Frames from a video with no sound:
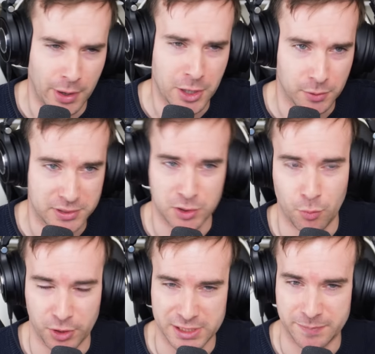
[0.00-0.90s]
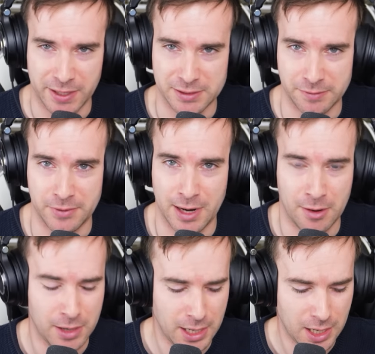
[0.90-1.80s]
I know it's super expensive
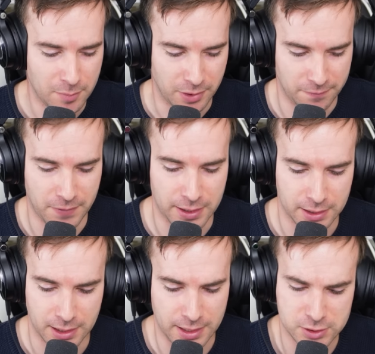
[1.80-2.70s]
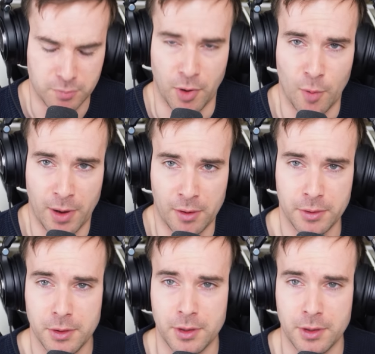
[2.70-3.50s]
now, but find it's on mobile.